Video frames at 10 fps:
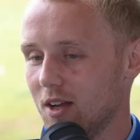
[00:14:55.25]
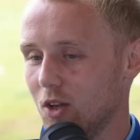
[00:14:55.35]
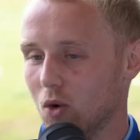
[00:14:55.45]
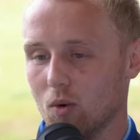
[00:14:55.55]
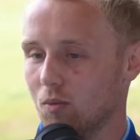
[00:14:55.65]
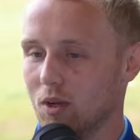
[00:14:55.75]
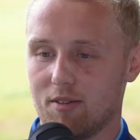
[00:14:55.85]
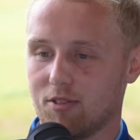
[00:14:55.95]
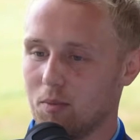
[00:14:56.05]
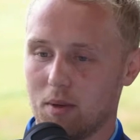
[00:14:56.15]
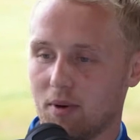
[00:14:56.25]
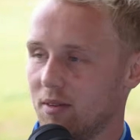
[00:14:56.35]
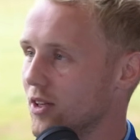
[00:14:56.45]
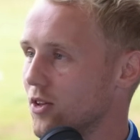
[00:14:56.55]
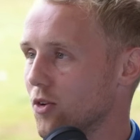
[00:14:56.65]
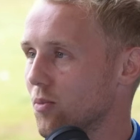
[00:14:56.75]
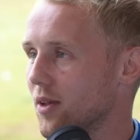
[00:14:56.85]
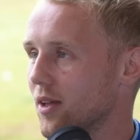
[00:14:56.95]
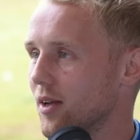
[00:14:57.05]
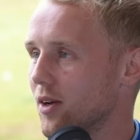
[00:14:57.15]
no one will ever be privy to,
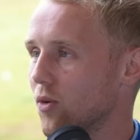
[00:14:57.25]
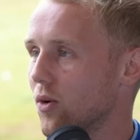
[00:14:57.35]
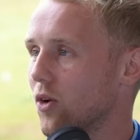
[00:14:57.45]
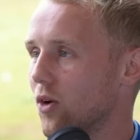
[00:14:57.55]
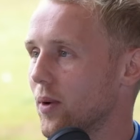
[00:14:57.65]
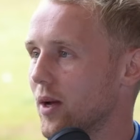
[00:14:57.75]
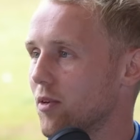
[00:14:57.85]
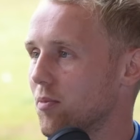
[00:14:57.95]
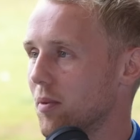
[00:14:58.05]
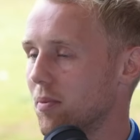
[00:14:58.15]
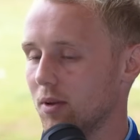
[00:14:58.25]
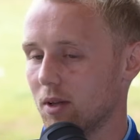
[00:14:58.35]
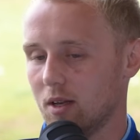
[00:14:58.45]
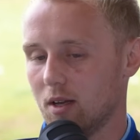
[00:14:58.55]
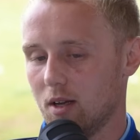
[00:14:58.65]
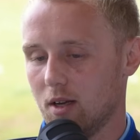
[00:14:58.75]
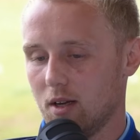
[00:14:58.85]
but they go a long way with people. And